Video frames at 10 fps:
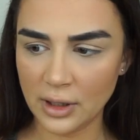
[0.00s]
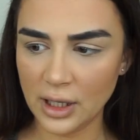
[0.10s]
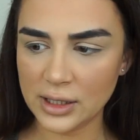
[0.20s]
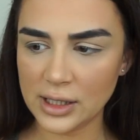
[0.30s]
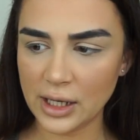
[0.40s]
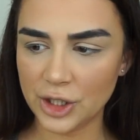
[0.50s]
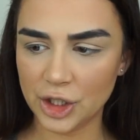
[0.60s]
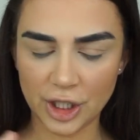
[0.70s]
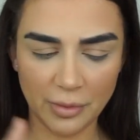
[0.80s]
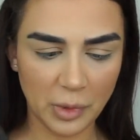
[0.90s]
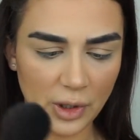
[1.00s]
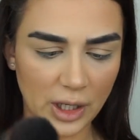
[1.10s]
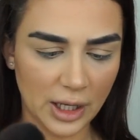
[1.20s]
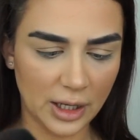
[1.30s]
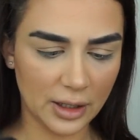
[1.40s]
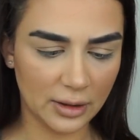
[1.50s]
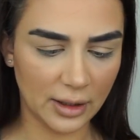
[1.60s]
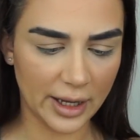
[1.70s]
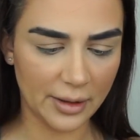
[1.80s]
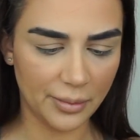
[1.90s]
think it's like a shimmery
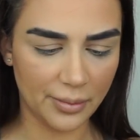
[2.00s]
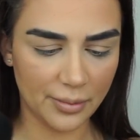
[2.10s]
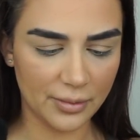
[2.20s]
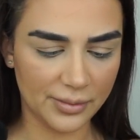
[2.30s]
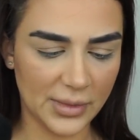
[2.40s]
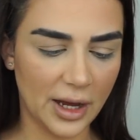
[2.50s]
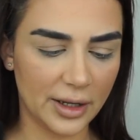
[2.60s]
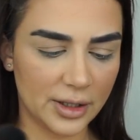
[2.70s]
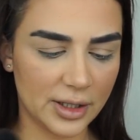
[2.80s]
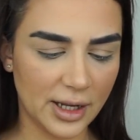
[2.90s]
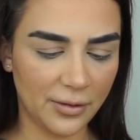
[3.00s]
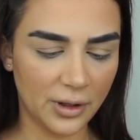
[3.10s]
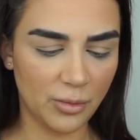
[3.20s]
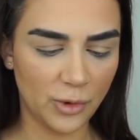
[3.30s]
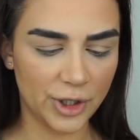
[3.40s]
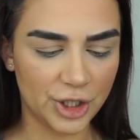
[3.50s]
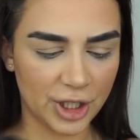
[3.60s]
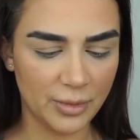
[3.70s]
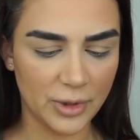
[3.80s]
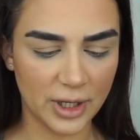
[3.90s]
light yeah, it's definitely more
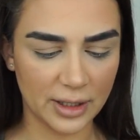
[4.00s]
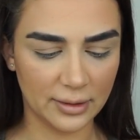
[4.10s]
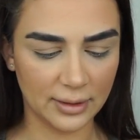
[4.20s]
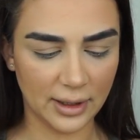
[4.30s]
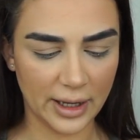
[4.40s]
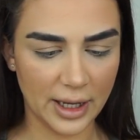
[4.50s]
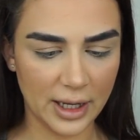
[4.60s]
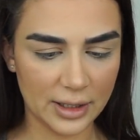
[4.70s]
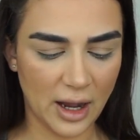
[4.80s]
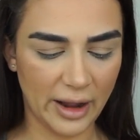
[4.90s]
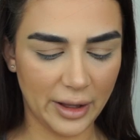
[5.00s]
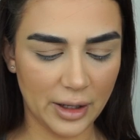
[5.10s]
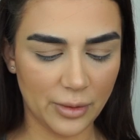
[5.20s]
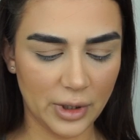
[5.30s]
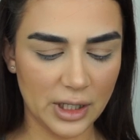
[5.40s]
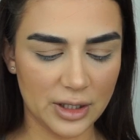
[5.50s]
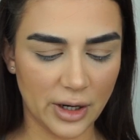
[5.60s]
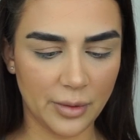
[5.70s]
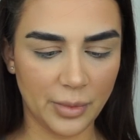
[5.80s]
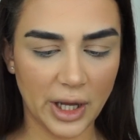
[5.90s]
shimmery and light. I like really
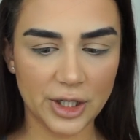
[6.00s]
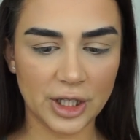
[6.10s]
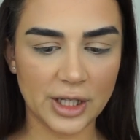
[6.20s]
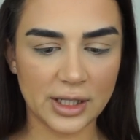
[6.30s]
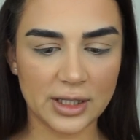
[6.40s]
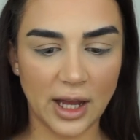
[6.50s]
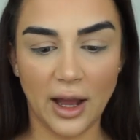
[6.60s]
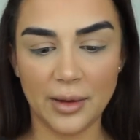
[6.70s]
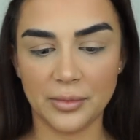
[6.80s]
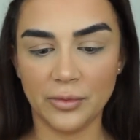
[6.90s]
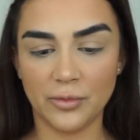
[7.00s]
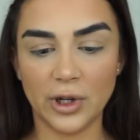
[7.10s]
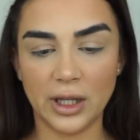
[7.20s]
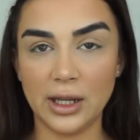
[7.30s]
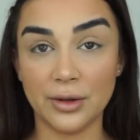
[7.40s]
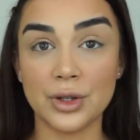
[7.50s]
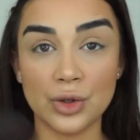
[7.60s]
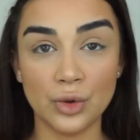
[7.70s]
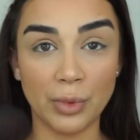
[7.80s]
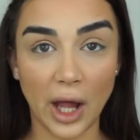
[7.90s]
dark blushes because I'm really
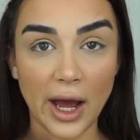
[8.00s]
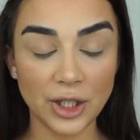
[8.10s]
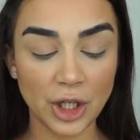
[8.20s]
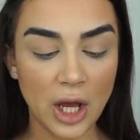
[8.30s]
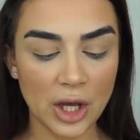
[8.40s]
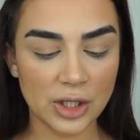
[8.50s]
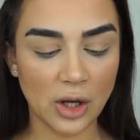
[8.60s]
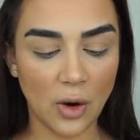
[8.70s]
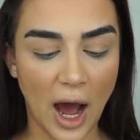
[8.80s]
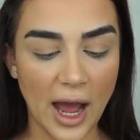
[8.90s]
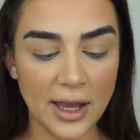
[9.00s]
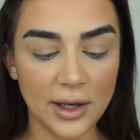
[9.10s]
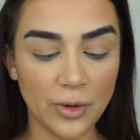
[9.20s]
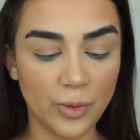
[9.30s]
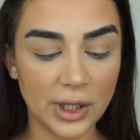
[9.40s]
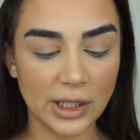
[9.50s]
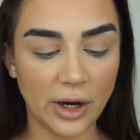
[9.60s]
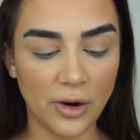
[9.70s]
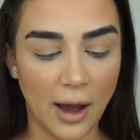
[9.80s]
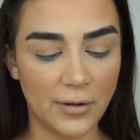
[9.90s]
into blush. So I really
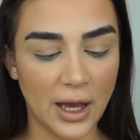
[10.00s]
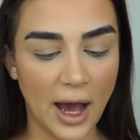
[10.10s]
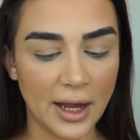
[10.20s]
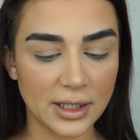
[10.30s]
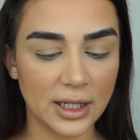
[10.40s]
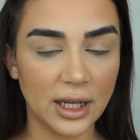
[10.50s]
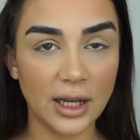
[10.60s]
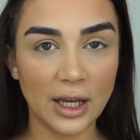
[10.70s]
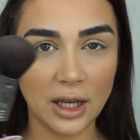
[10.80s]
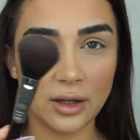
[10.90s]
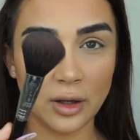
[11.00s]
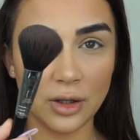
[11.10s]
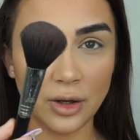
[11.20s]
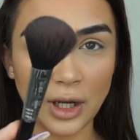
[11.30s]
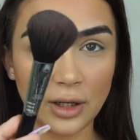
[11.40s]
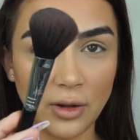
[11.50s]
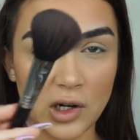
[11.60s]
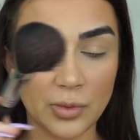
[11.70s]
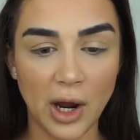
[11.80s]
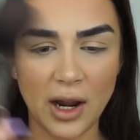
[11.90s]
go heavy-handed in. You'll get a
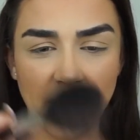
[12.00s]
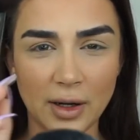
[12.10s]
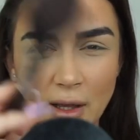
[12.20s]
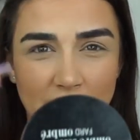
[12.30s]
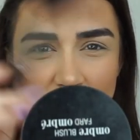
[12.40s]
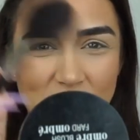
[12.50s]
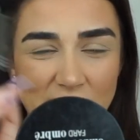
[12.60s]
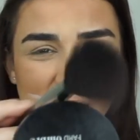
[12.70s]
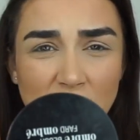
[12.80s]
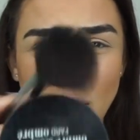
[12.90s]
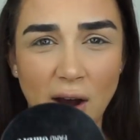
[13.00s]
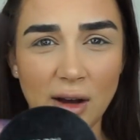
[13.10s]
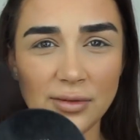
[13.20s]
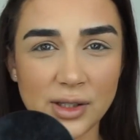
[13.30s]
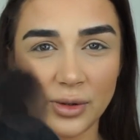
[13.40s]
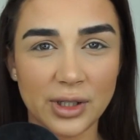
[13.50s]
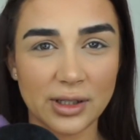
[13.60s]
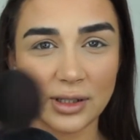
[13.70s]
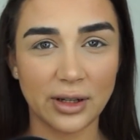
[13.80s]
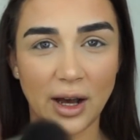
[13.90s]
lot of product and then dust it off so it
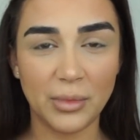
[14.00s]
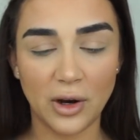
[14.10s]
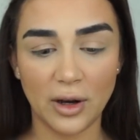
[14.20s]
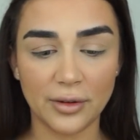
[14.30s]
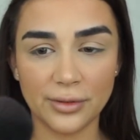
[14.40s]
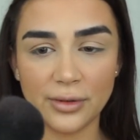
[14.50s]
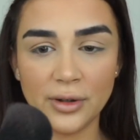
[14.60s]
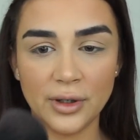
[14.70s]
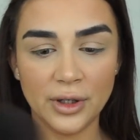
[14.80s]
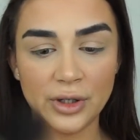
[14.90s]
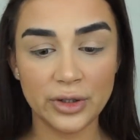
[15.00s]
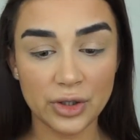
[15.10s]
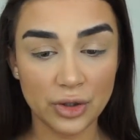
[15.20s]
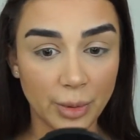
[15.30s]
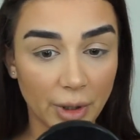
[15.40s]
doesn't come off super